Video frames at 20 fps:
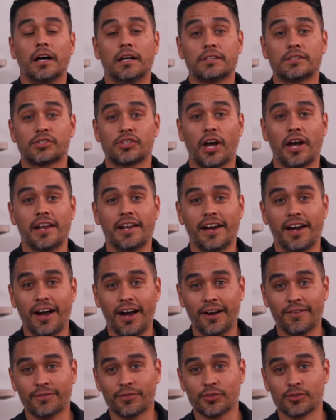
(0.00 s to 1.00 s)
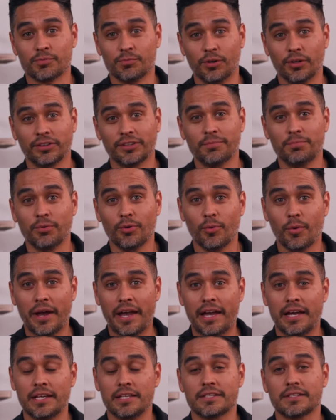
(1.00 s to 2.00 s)
Asana offers multiple
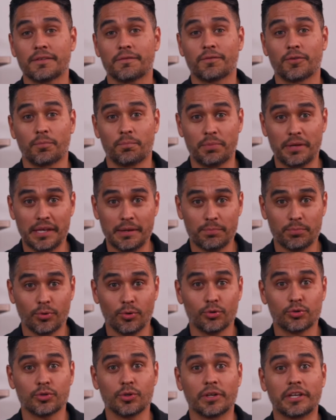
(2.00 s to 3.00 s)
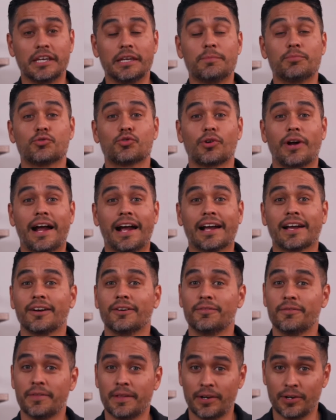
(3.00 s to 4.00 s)
ways for people to keep track
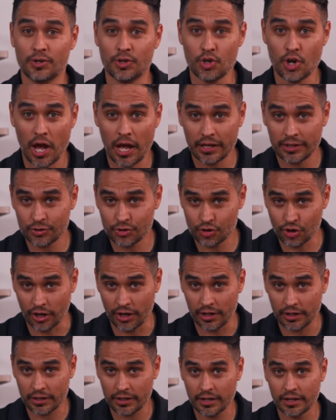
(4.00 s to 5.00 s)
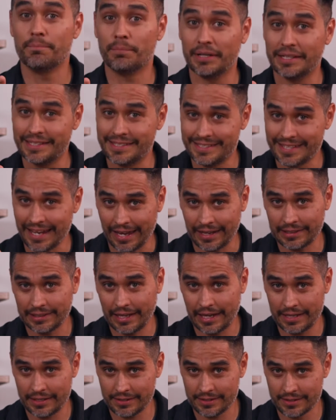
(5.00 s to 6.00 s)
of their not junk, but
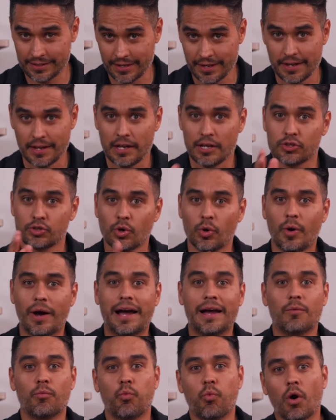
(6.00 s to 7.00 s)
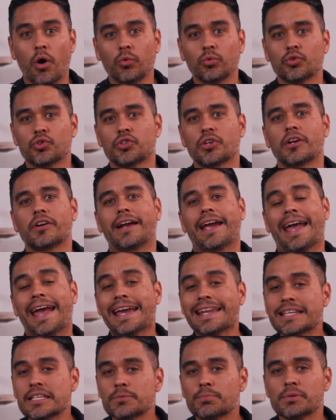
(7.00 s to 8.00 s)
deadlines. So I won't share
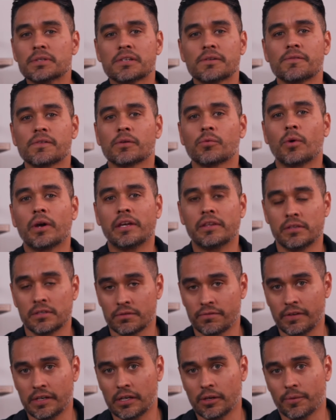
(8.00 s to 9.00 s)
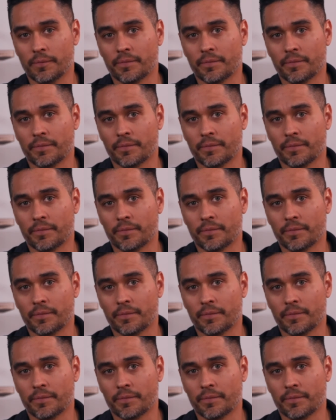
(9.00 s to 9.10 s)
any specific way in this video.